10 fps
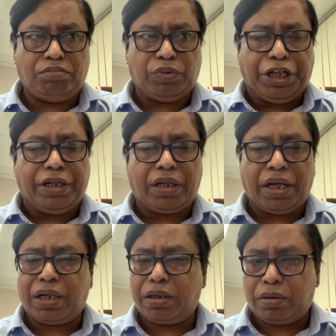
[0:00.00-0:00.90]
in
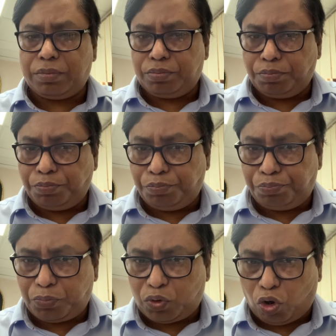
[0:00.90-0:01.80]
a
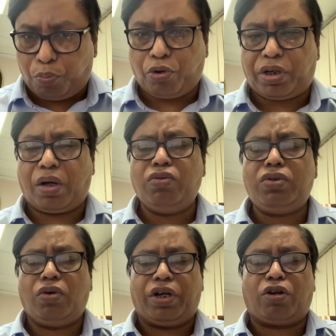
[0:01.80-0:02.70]
corporate
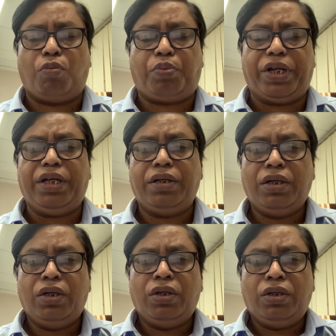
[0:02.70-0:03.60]
house or in a company.
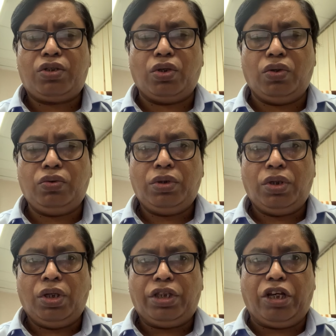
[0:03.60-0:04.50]
So
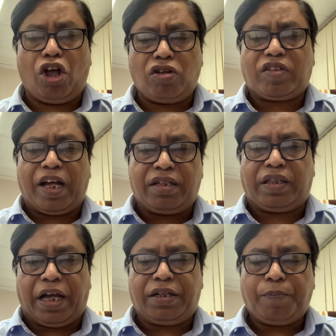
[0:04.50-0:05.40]
the law says
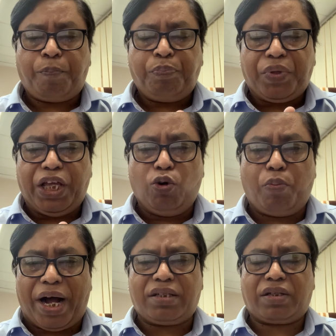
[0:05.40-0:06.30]
that you
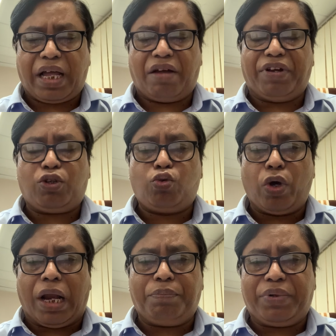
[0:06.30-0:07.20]
must have a
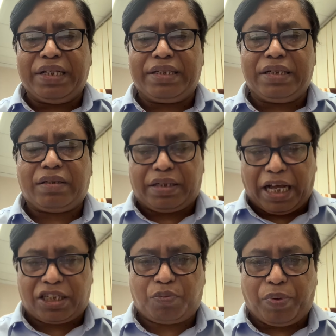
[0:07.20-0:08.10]
12-digit
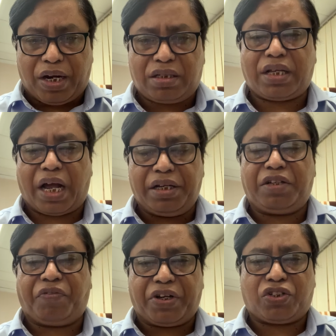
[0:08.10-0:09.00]
taxpayer's
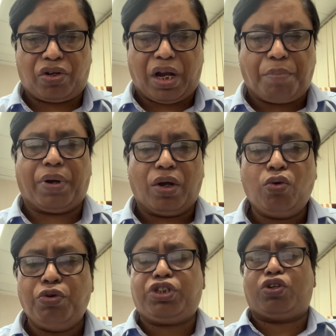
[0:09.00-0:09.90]
identification number,
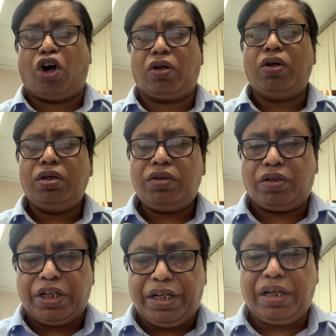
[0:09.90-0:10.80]
which you call
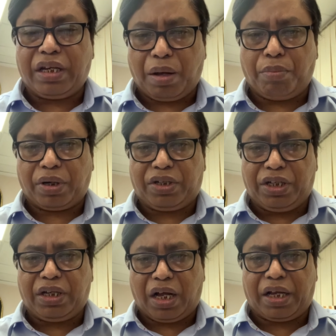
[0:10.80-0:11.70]
TIN number,
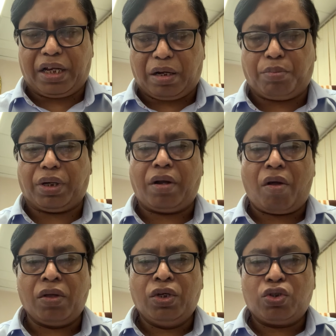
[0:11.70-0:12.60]
TIN number.
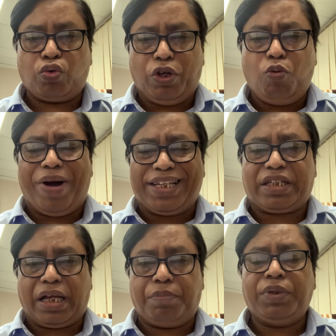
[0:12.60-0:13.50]
So you must
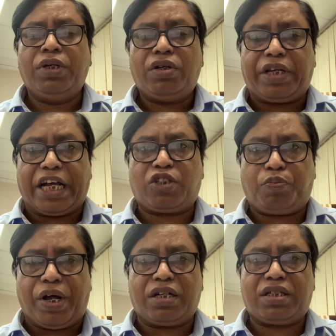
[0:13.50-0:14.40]
have
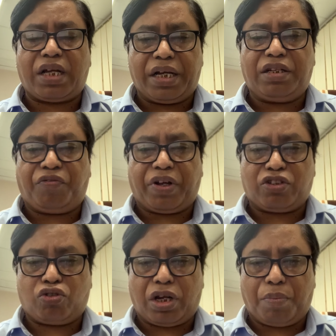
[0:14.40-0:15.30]
taxpayer's
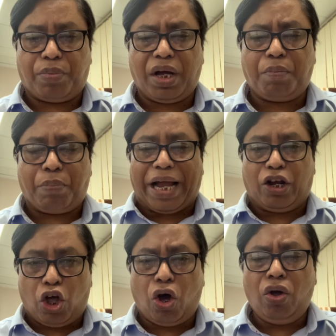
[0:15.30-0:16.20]
identification number. By
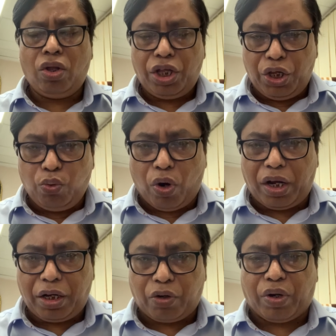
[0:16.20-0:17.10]
law, you are
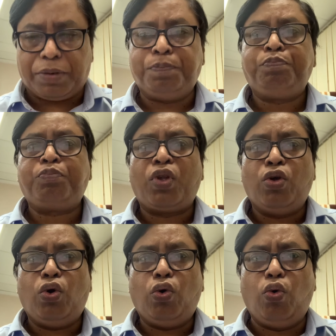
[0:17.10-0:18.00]
required.
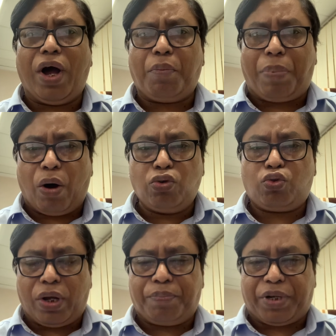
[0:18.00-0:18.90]
Who are bound
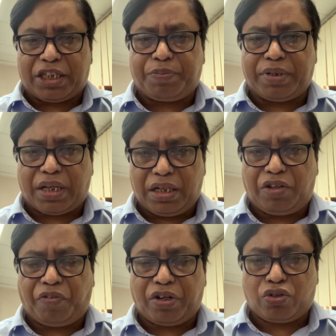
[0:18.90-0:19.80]
to have taxpayer's
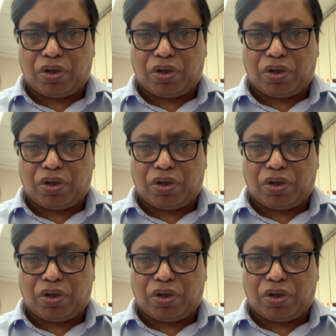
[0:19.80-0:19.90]
identification